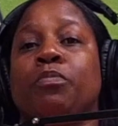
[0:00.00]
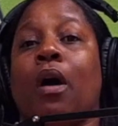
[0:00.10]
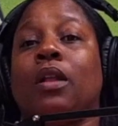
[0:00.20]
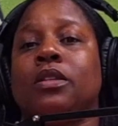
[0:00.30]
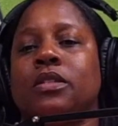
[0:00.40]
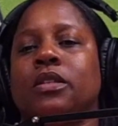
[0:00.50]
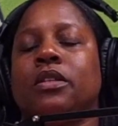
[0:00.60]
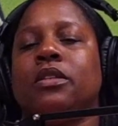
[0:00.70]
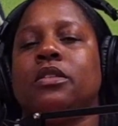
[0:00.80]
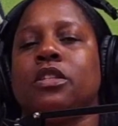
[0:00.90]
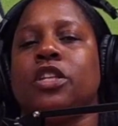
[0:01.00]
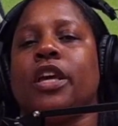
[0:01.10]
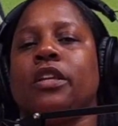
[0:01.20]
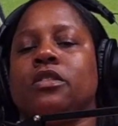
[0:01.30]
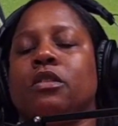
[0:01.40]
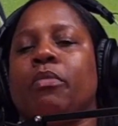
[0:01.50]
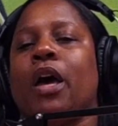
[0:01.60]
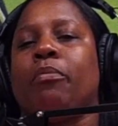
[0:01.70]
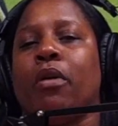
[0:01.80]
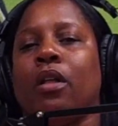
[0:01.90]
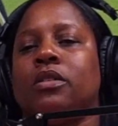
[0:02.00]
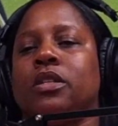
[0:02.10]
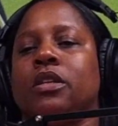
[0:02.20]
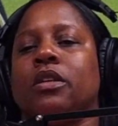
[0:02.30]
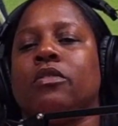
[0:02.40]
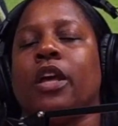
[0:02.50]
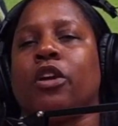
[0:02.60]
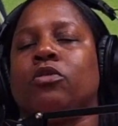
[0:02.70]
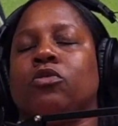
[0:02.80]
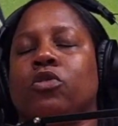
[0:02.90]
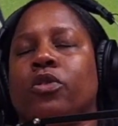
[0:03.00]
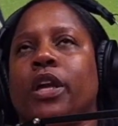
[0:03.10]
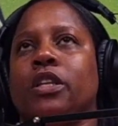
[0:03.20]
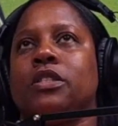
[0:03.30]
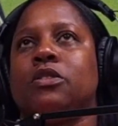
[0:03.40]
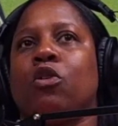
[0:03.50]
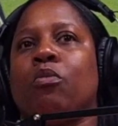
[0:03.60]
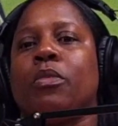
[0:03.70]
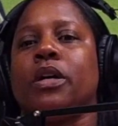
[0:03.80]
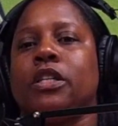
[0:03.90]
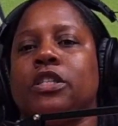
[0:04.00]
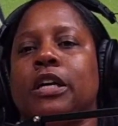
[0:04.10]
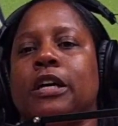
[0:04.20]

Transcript: policy to change the bad policy that created so much